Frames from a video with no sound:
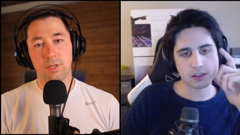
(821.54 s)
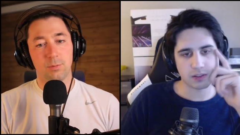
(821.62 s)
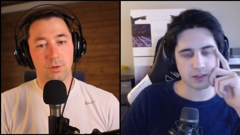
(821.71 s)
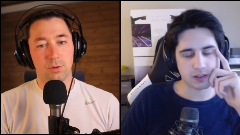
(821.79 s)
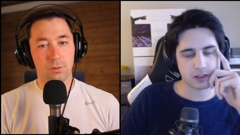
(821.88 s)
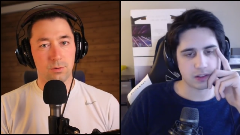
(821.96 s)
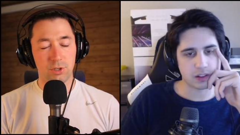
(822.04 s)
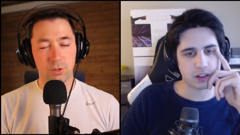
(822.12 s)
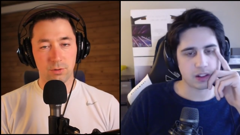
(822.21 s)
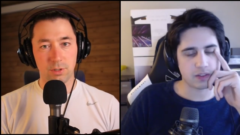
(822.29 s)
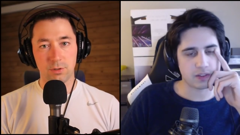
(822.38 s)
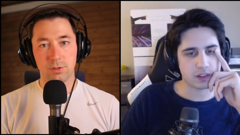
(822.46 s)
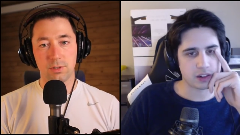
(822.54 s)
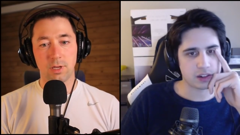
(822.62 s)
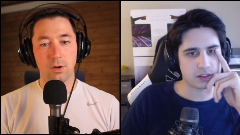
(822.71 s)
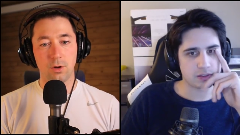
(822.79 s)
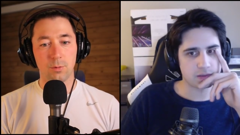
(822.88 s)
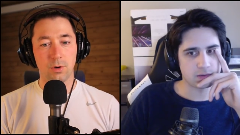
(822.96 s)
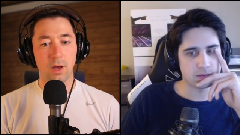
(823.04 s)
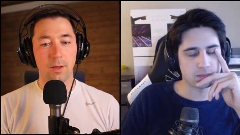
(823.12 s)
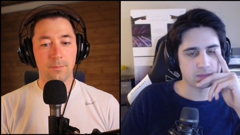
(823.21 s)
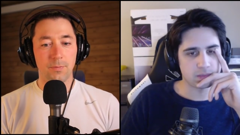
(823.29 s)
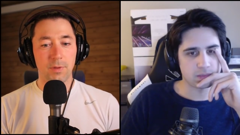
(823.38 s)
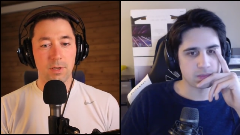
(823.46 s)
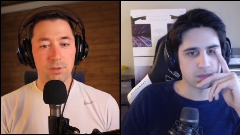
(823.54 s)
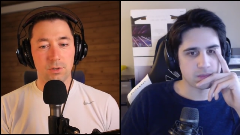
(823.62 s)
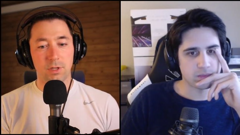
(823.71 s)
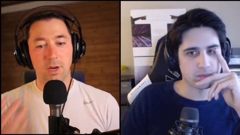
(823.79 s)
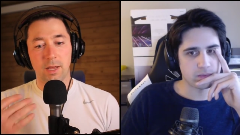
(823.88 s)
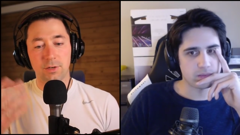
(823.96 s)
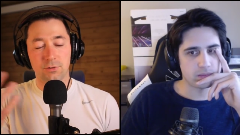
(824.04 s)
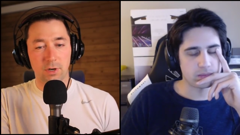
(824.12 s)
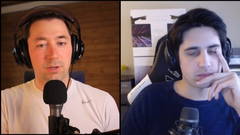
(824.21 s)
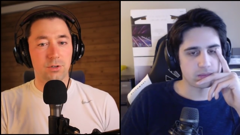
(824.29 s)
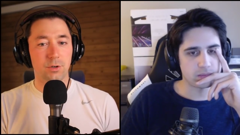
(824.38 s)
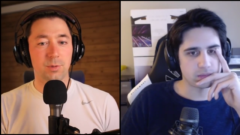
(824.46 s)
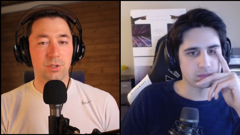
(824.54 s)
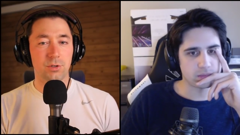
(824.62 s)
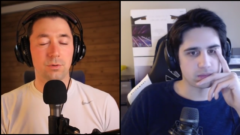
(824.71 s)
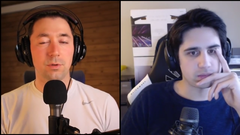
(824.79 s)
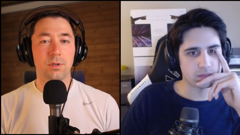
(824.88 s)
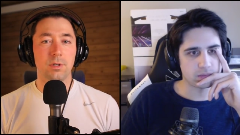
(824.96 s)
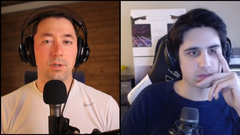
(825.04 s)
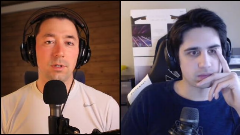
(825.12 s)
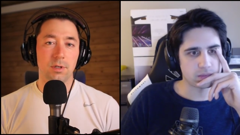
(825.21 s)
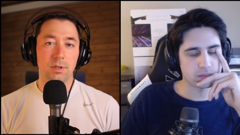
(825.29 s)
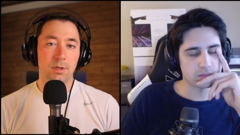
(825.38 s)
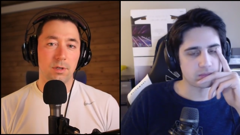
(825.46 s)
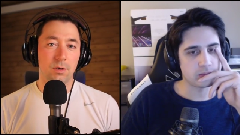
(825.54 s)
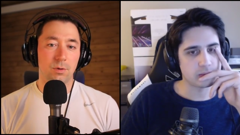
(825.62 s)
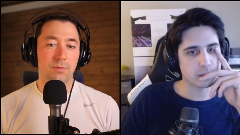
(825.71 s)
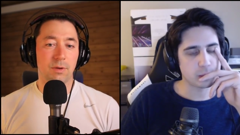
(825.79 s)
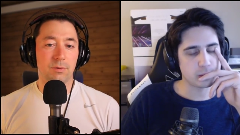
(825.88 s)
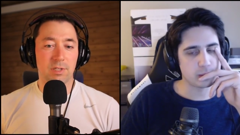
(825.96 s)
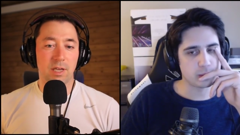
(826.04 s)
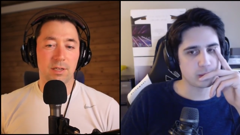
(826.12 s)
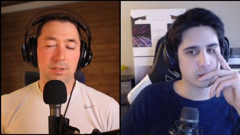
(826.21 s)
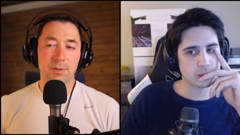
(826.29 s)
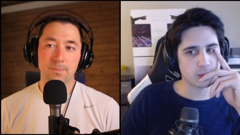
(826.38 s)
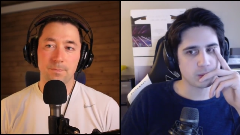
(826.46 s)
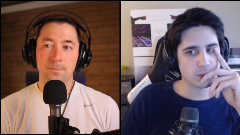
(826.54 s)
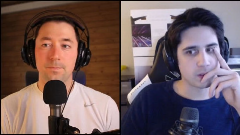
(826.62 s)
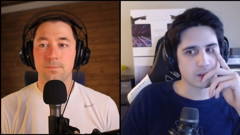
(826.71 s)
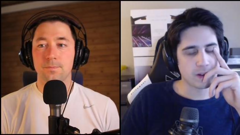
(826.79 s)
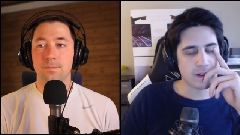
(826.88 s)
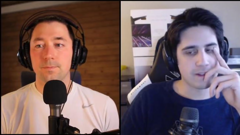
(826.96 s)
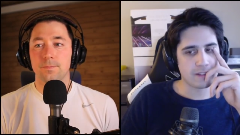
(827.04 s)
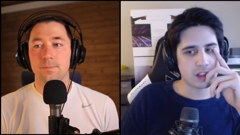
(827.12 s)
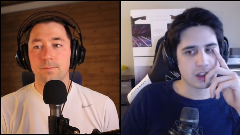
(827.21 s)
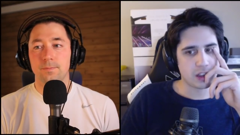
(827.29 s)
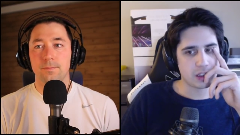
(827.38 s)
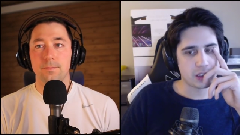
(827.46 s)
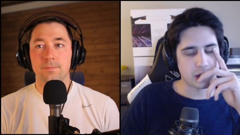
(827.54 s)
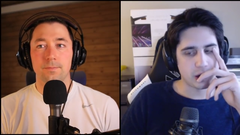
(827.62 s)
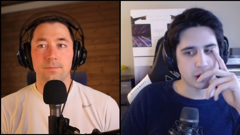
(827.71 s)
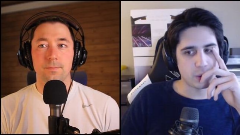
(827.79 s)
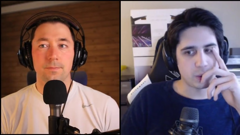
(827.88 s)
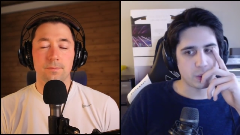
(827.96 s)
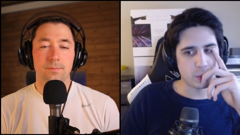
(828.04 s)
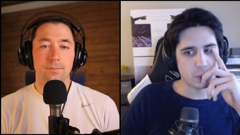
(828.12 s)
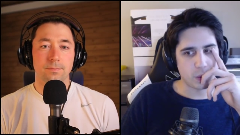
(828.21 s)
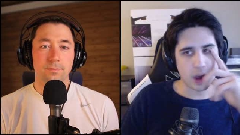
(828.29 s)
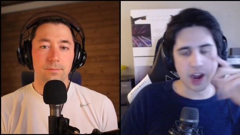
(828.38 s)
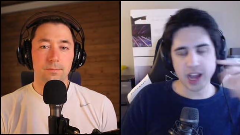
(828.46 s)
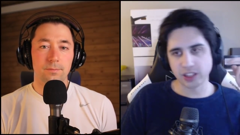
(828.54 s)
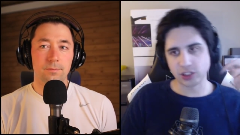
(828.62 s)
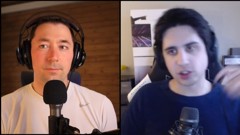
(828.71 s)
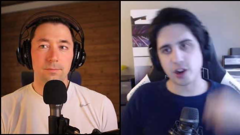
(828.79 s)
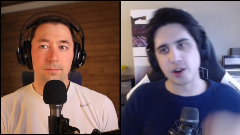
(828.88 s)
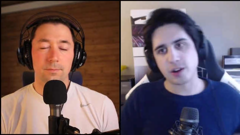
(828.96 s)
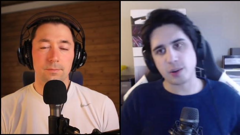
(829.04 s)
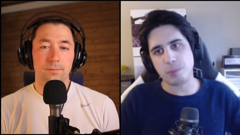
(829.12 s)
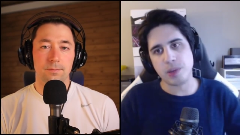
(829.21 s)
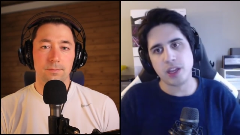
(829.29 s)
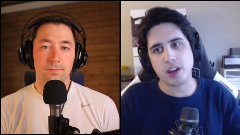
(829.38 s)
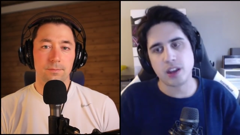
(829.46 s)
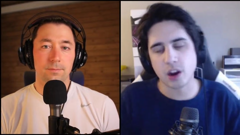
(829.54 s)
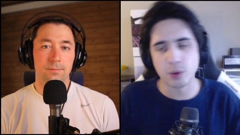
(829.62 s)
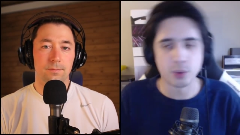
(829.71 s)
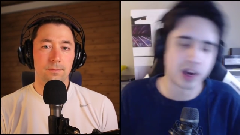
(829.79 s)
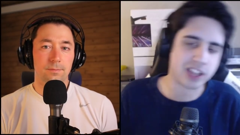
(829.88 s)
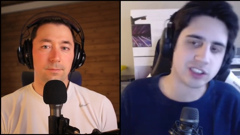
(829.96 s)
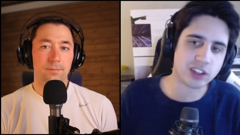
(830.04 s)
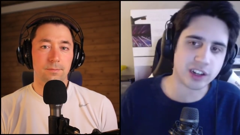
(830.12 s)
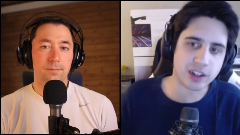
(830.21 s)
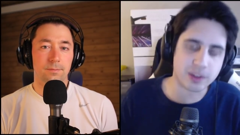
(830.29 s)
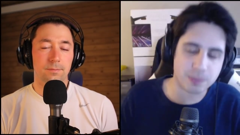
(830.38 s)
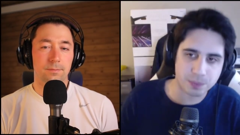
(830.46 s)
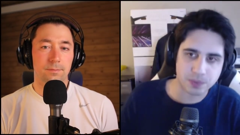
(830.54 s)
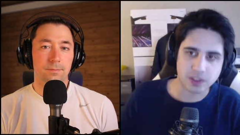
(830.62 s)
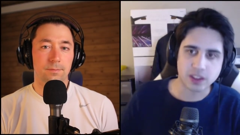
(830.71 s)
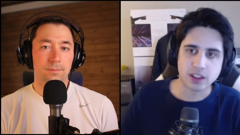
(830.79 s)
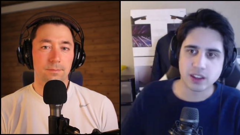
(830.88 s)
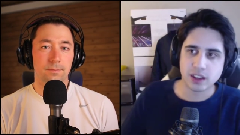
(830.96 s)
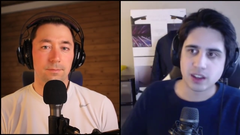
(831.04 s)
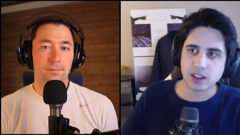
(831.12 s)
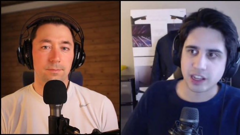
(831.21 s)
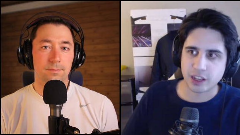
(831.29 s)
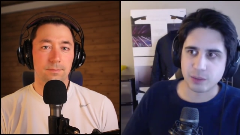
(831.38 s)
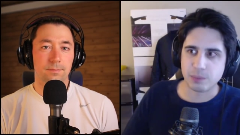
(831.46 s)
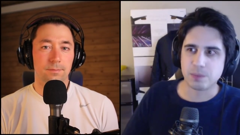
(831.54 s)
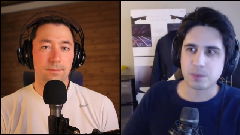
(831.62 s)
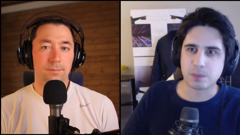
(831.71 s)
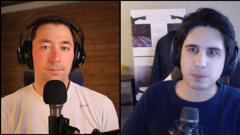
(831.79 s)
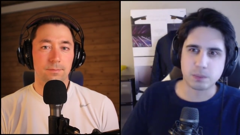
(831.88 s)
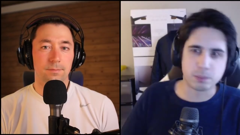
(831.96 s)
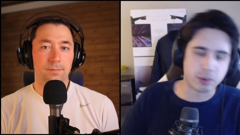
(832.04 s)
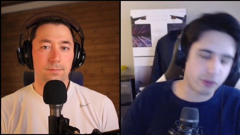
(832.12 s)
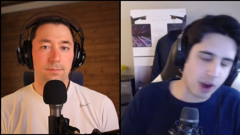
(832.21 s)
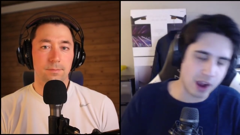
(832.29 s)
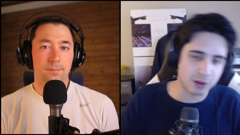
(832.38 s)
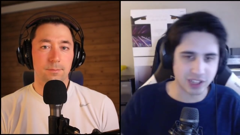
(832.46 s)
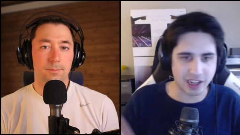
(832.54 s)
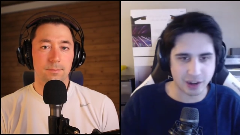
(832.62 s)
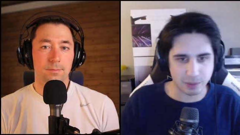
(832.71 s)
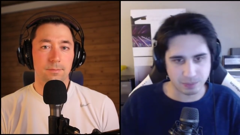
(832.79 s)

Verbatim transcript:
Speaker 1: your cheerleaders at home or not. So then I could try to determine mm-hmm. too if that was the case. Mm-hmm.
Speaker 2: So when I started competing or when I started like before I was like a